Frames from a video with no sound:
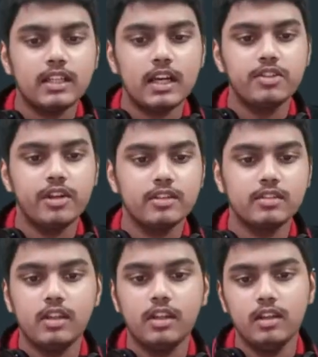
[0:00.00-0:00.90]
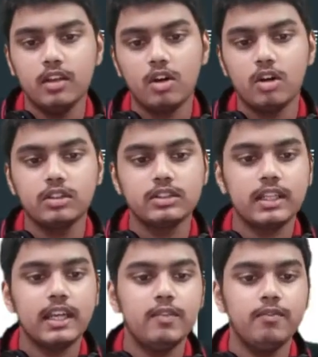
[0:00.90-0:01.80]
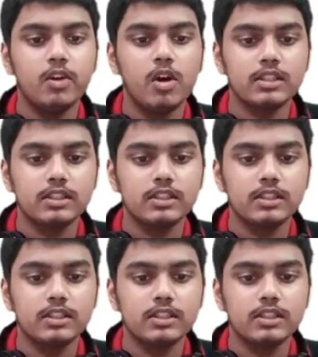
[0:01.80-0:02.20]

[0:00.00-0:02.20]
as you can see on the screen, we got